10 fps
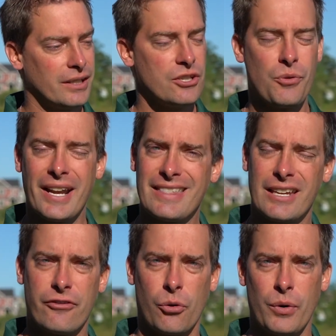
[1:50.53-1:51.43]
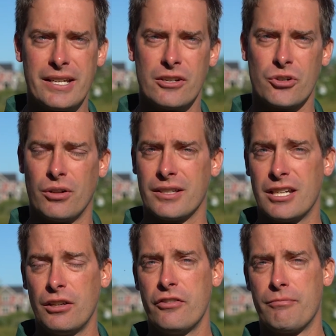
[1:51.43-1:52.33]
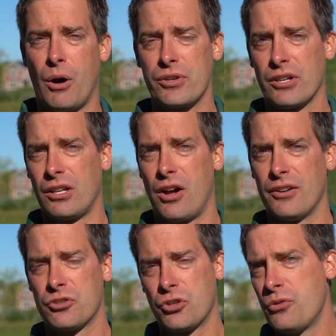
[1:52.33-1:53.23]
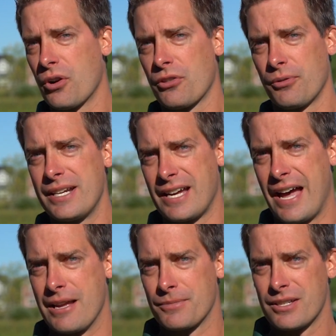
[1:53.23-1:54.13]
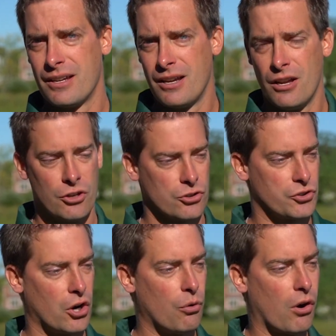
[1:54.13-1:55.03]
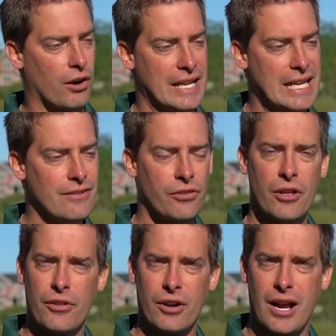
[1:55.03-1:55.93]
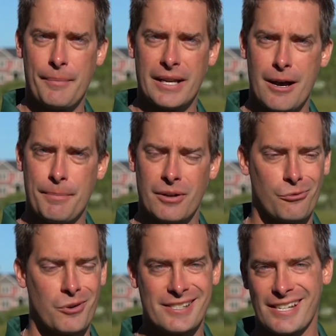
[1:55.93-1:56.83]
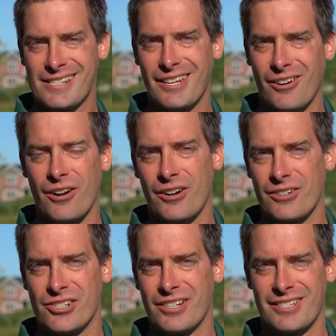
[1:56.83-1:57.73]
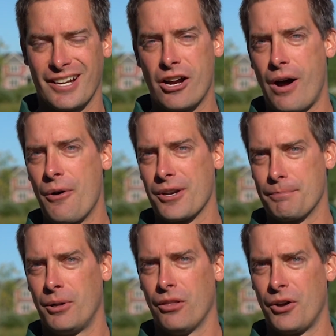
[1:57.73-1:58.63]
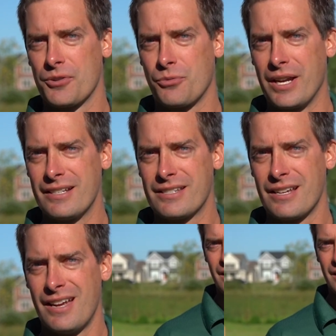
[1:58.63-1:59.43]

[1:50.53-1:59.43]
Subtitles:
really do anything for weed control until you've mown your lawn 2 or 3 times. So don't worry, even though they're coming up, resist the urge to go out and pull those weeds.